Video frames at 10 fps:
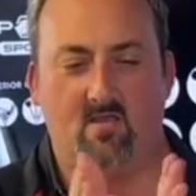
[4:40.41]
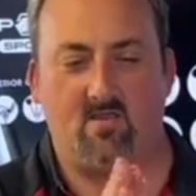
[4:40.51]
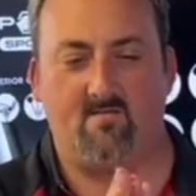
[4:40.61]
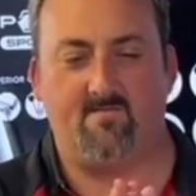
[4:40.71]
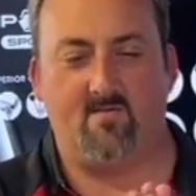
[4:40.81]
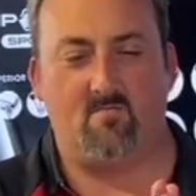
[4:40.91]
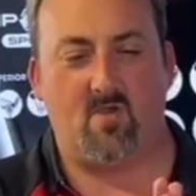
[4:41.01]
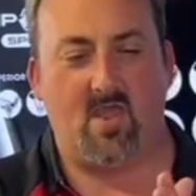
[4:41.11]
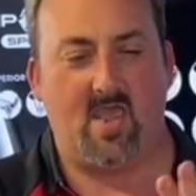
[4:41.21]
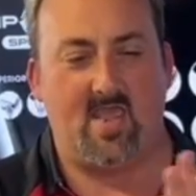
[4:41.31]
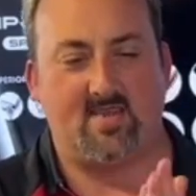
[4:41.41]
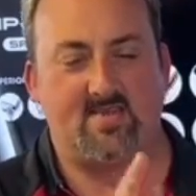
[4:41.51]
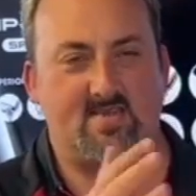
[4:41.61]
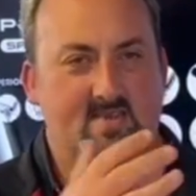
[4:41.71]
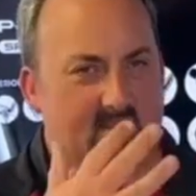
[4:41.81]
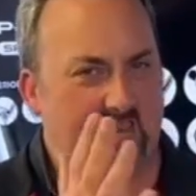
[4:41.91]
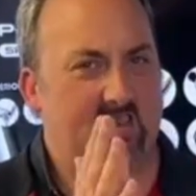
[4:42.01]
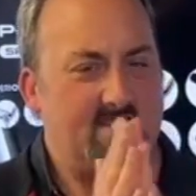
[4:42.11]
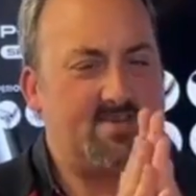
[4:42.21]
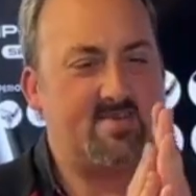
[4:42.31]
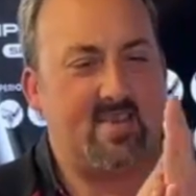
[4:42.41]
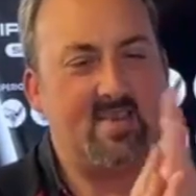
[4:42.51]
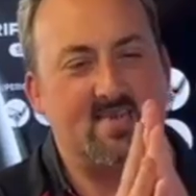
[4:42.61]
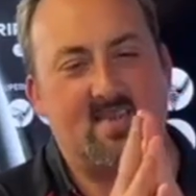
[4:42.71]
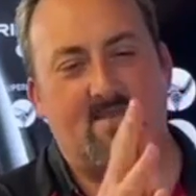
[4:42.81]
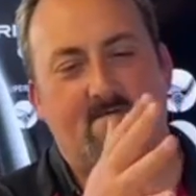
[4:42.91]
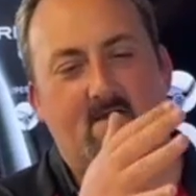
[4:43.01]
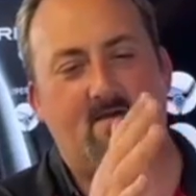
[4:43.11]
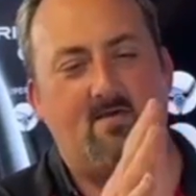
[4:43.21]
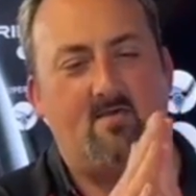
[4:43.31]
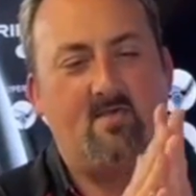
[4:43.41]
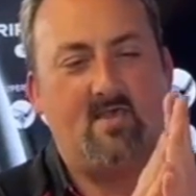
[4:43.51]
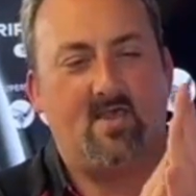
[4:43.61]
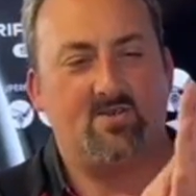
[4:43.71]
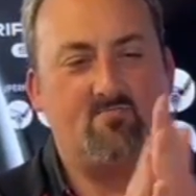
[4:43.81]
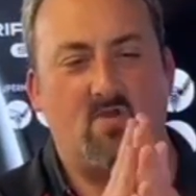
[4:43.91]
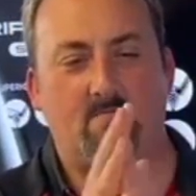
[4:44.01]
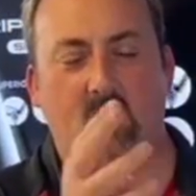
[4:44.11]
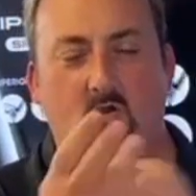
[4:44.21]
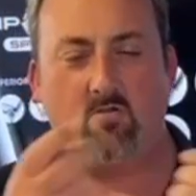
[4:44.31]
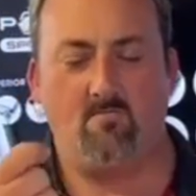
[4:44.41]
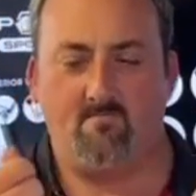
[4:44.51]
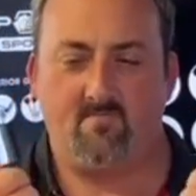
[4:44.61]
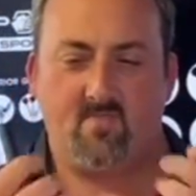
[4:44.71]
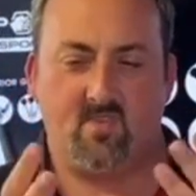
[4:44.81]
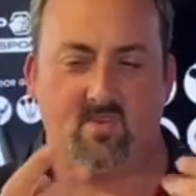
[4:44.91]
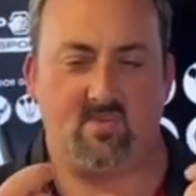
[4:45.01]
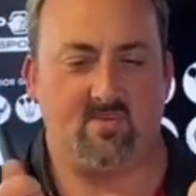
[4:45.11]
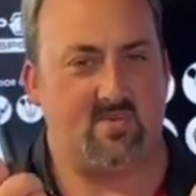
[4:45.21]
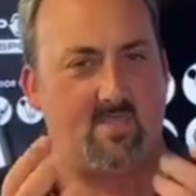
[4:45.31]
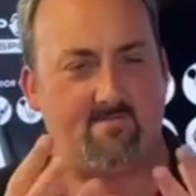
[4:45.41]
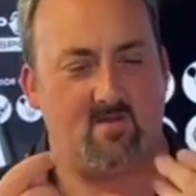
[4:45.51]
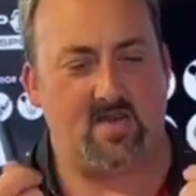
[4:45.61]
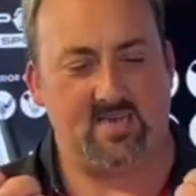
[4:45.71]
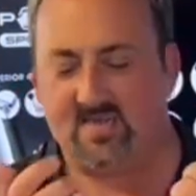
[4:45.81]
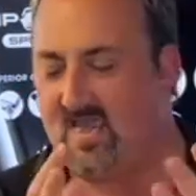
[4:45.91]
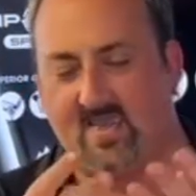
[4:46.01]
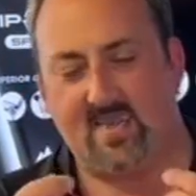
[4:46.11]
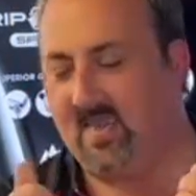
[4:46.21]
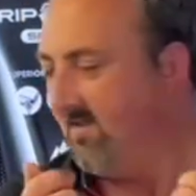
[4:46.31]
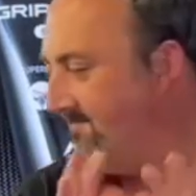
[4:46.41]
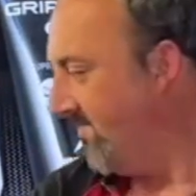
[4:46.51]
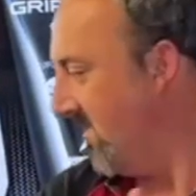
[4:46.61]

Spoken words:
I can feel my hands sticking together as I rub along. Definitely tacky.